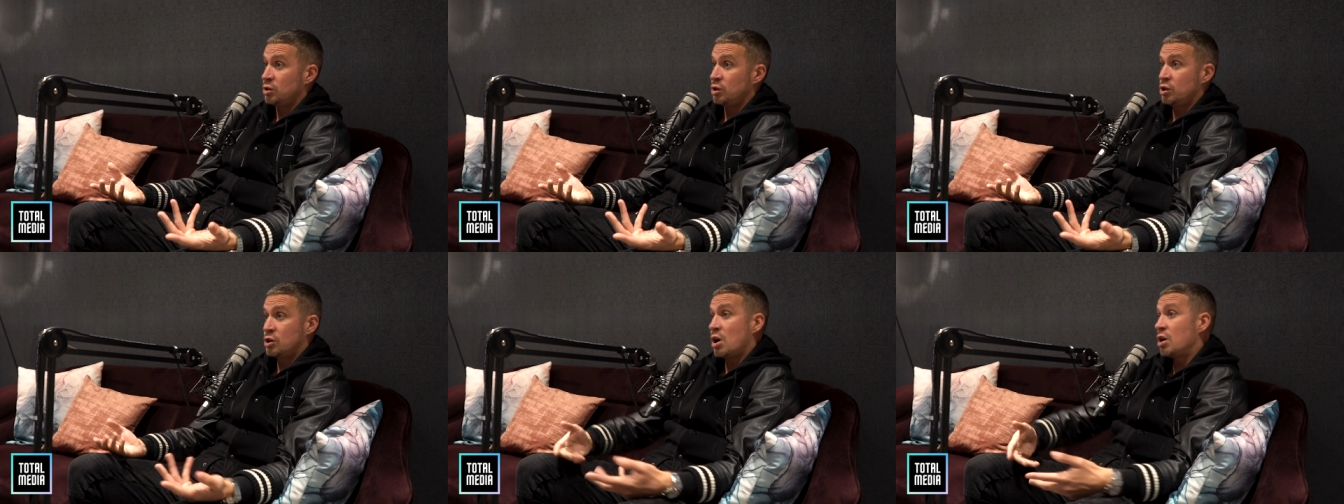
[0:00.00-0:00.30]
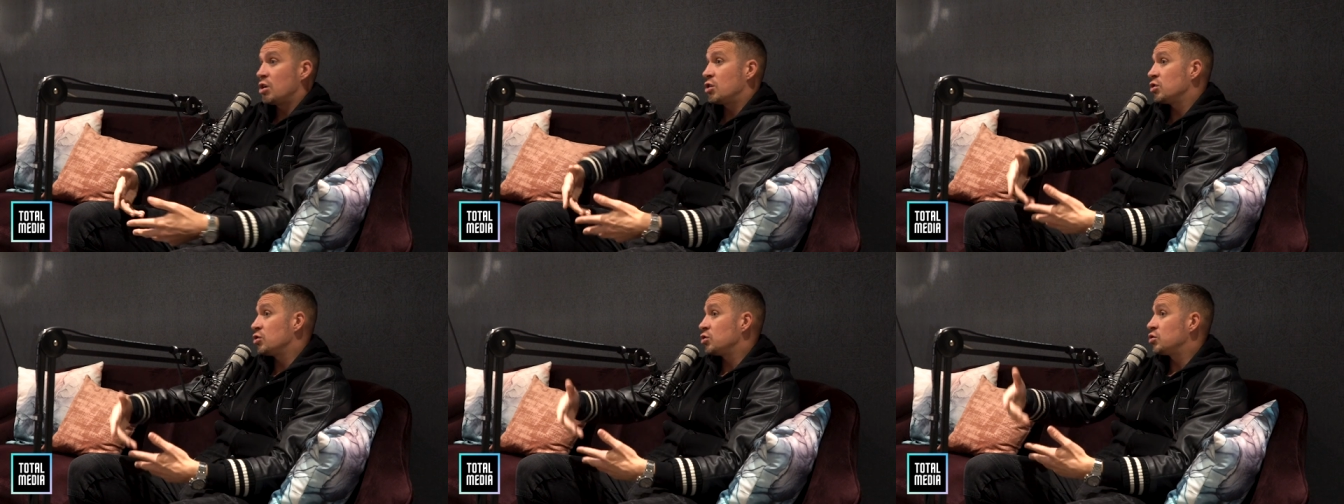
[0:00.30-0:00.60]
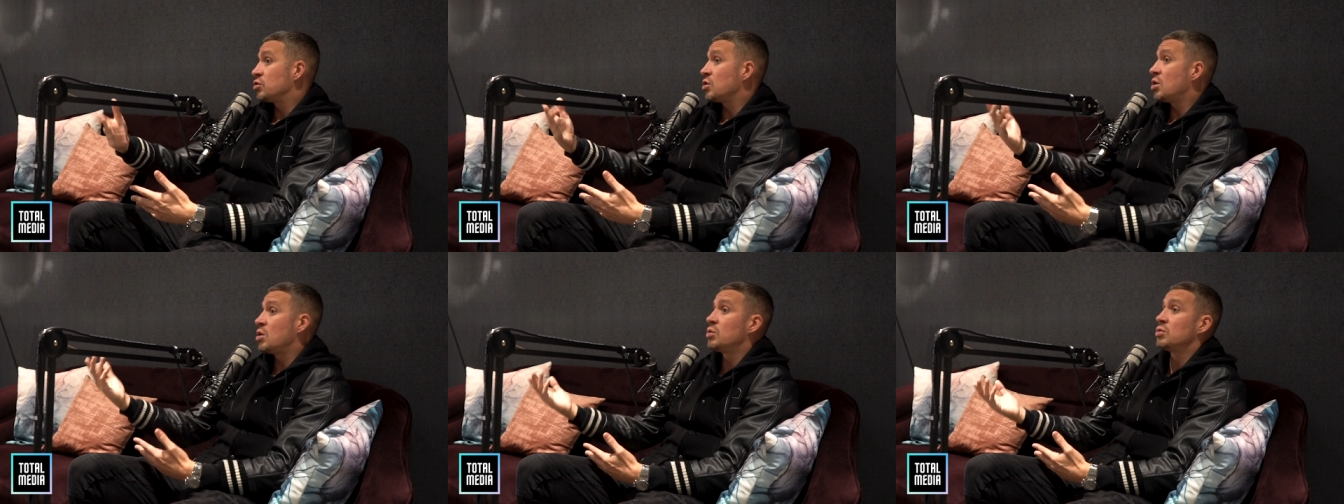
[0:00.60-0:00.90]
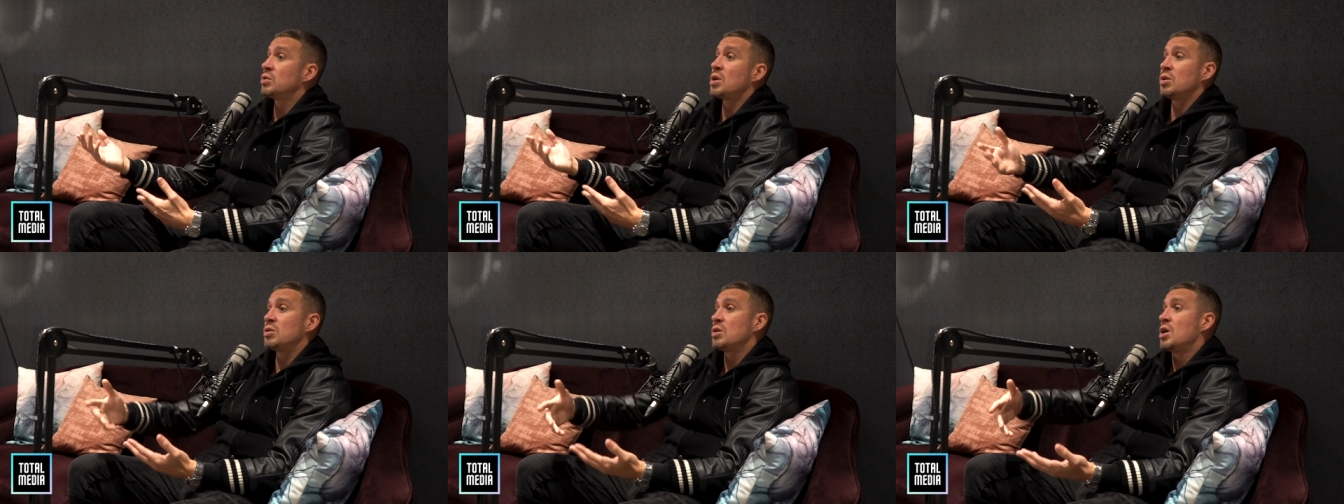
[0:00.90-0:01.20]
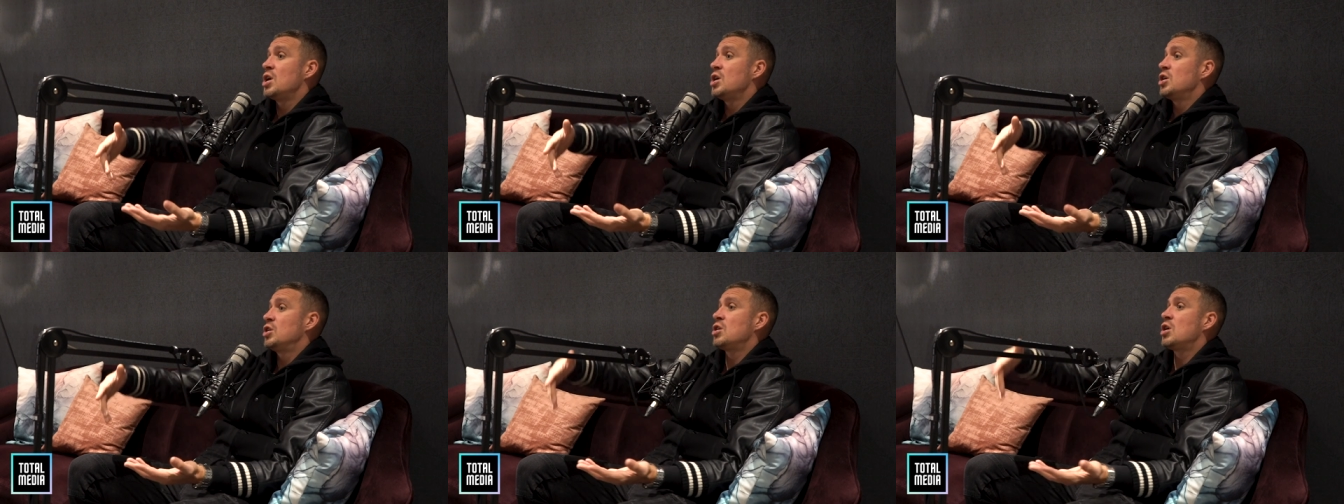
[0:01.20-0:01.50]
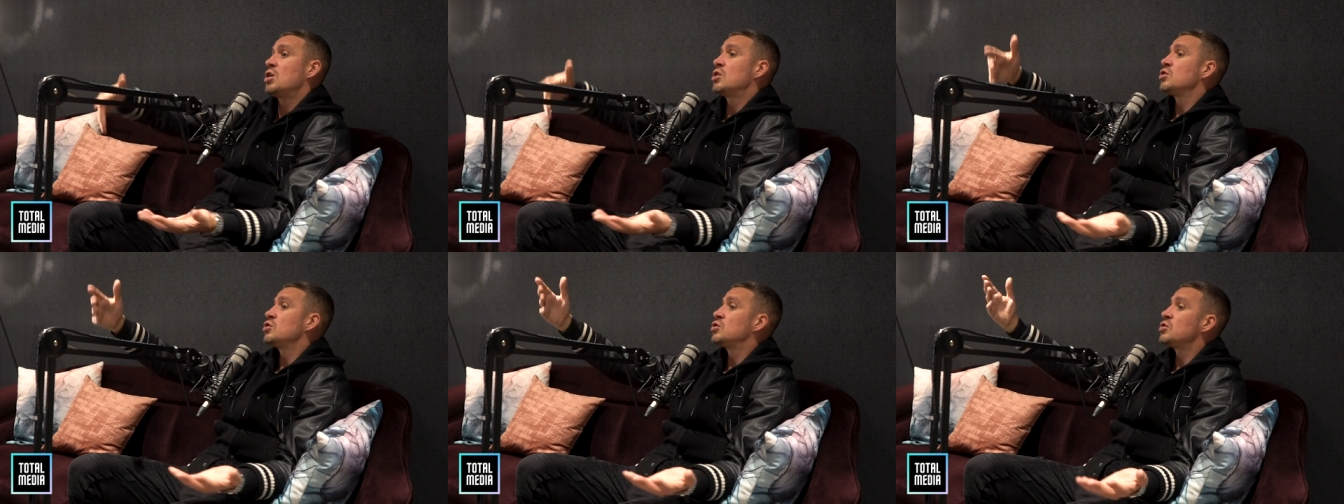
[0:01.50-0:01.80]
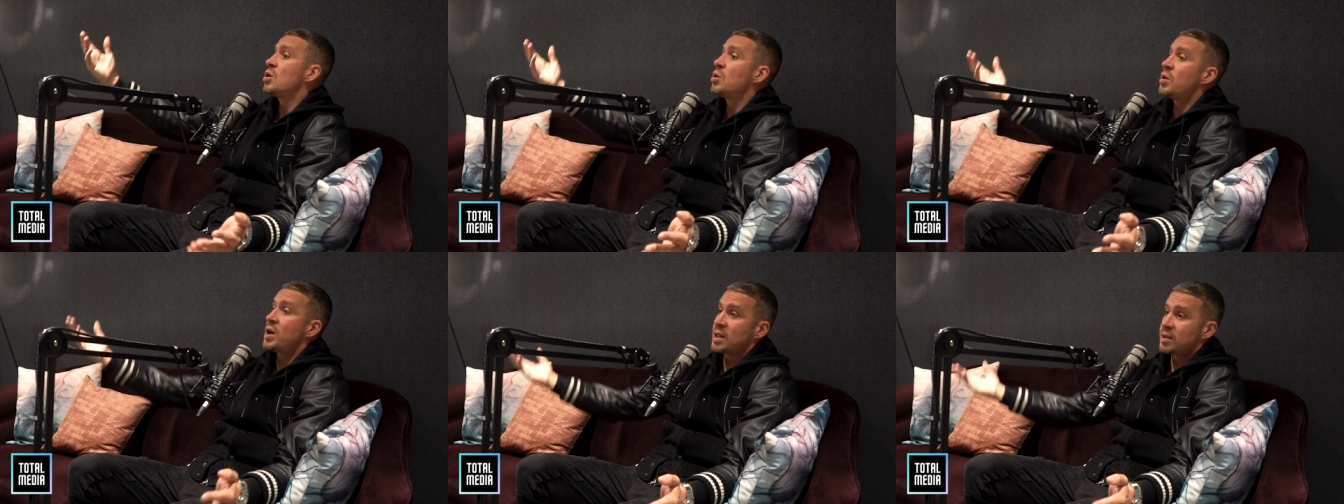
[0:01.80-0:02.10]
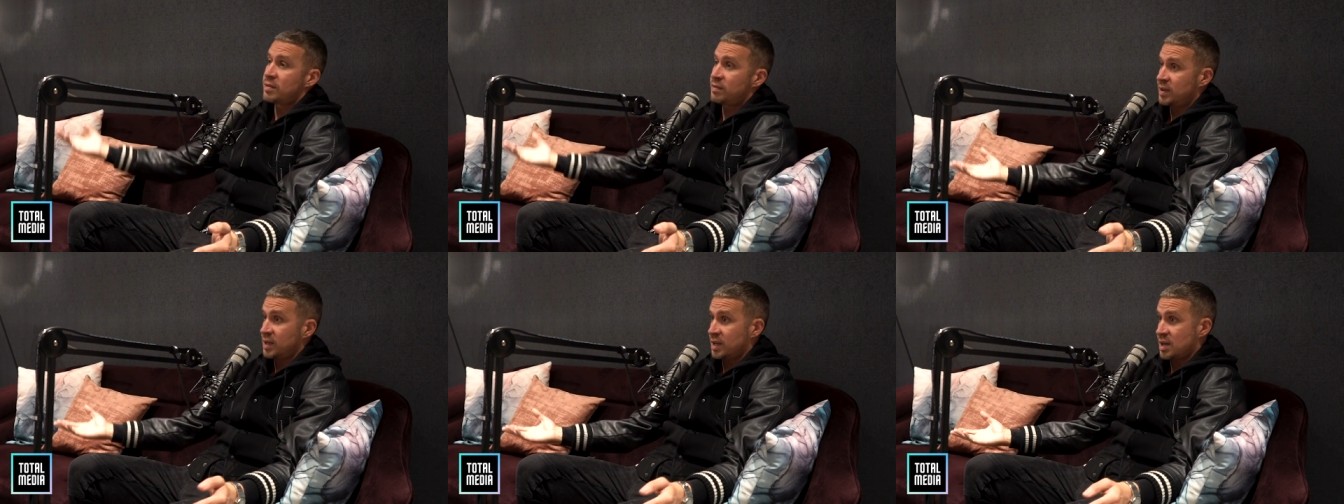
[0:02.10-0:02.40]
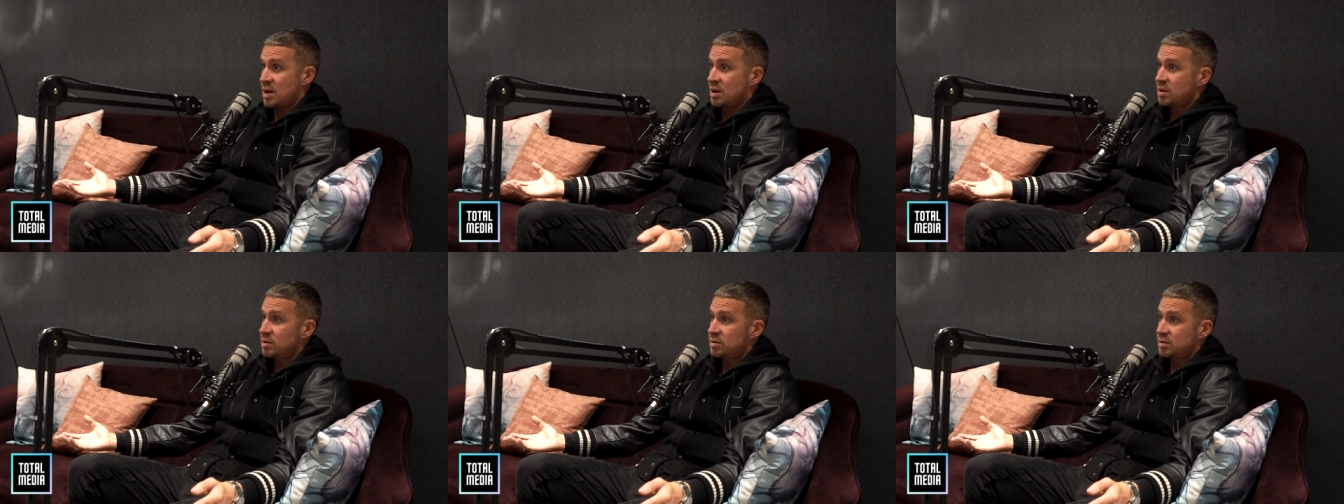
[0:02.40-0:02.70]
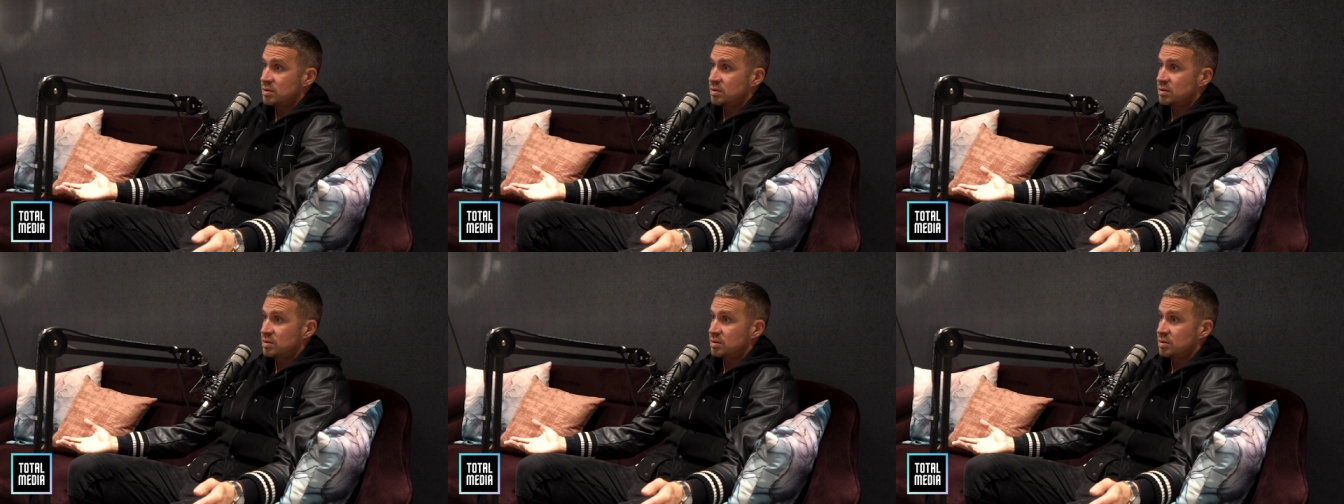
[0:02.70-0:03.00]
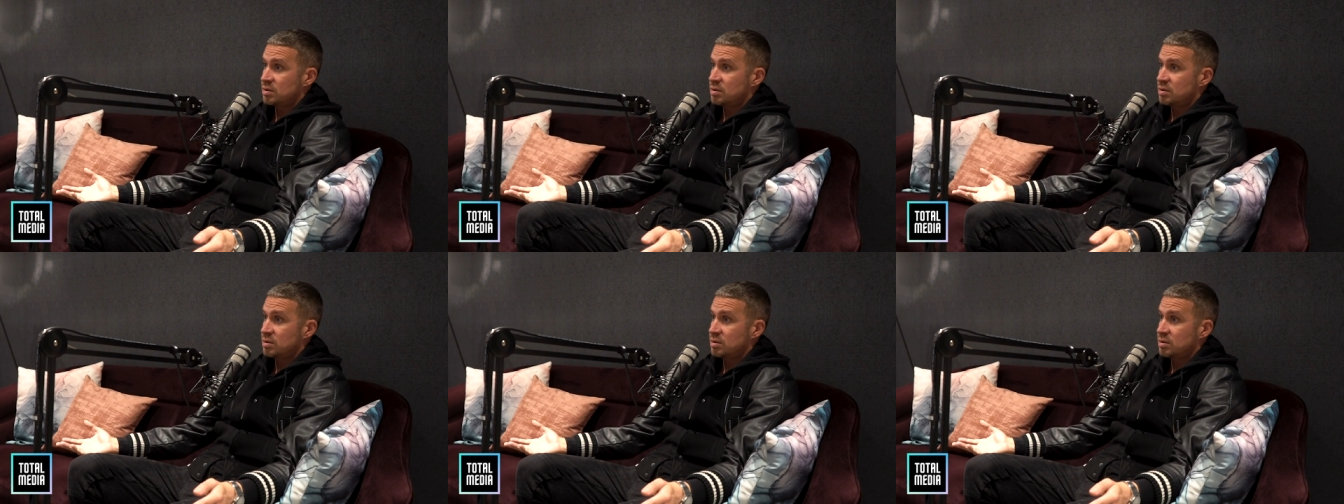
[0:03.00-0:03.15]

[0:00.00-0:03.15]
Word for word: Yeah. You can't control, don't, you can't control anything else.